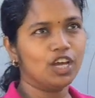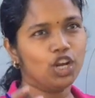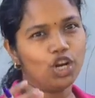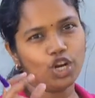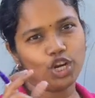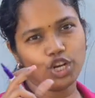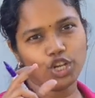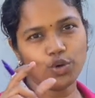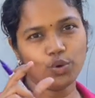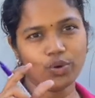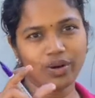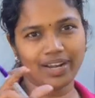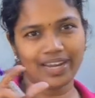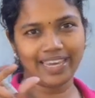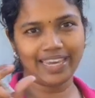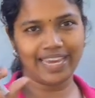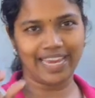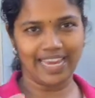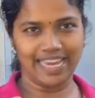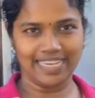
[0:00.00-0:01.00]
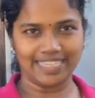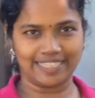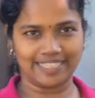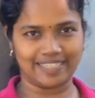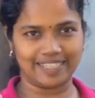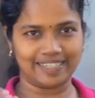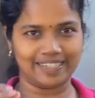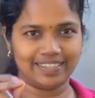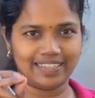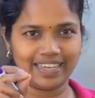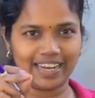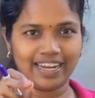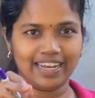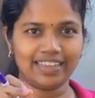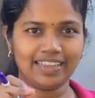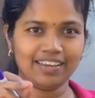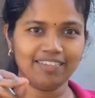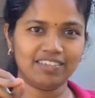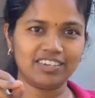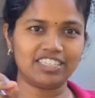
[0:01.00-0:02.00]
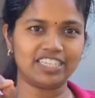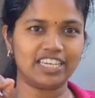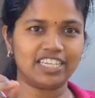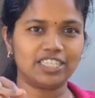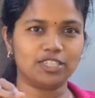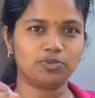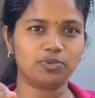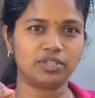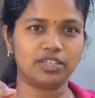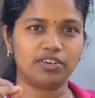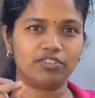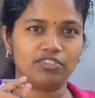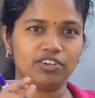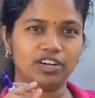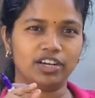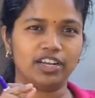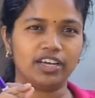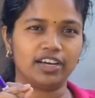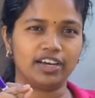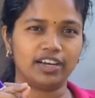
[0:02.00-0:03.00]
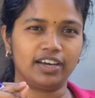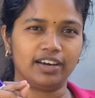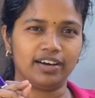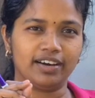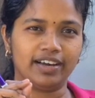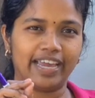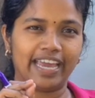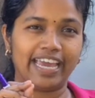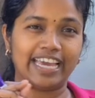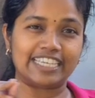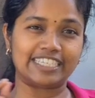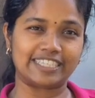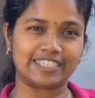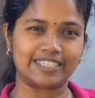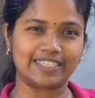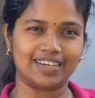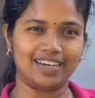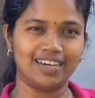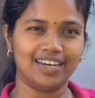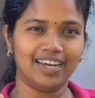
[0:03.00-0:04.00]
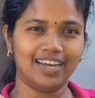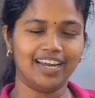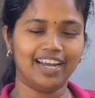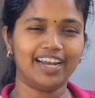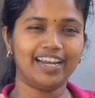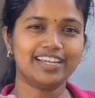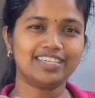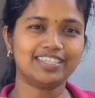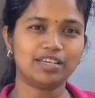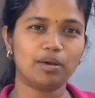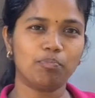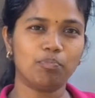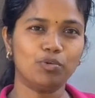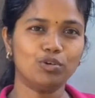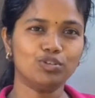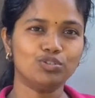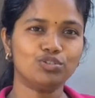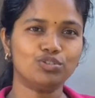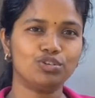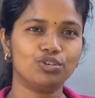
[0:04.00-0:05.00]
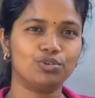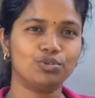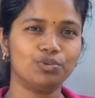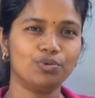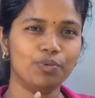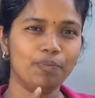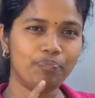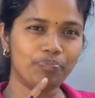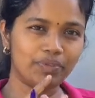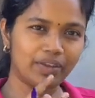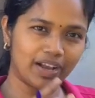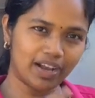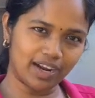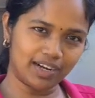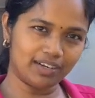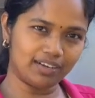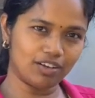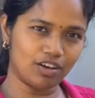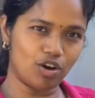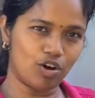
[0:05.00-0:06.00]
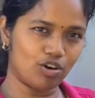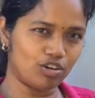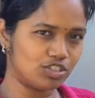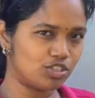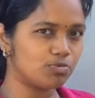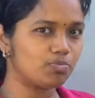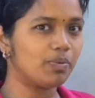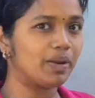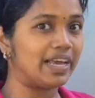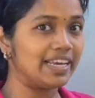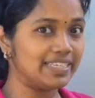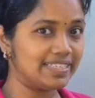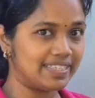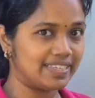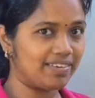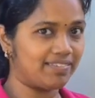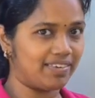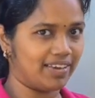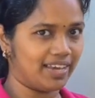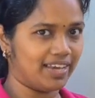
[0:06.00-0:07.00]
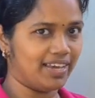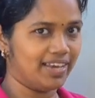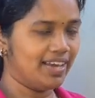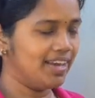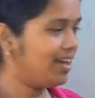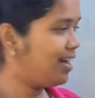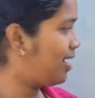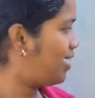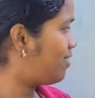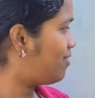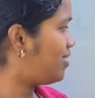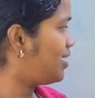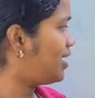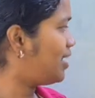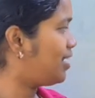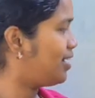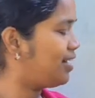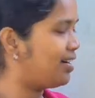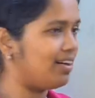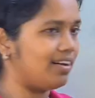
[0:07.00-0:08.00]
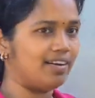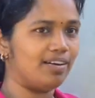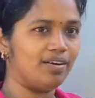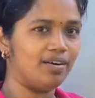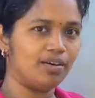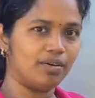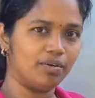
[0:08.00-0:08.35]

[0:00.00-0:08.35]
Nuclease, anything which ends with the word ase, it is supposed to cut or splice away our